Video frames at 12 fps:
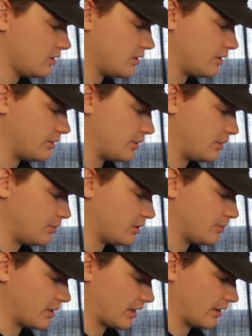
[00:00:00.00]
And then when you put
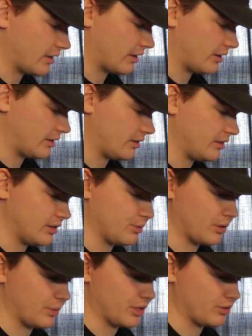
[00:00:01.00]
it back on, you just
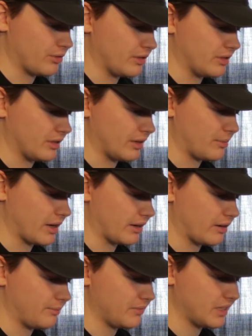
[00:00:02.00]
want to make sure these line
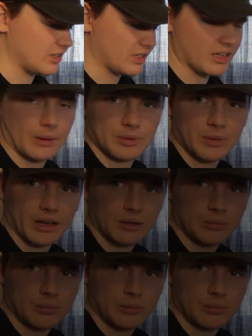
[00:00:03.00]
back up. It just snaps back